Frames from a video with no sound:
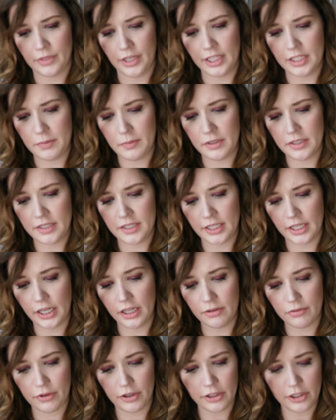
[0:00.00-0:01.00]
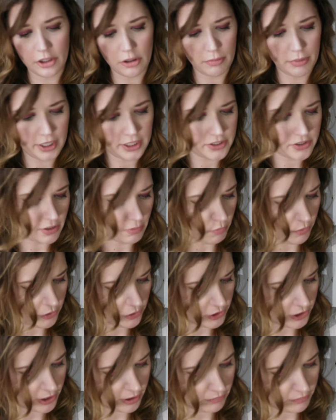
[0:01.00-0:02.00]
It's been sitting for a little bit, so I'm
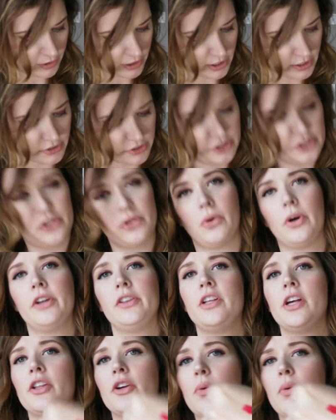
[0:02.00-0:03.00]
wondering if I need to store it the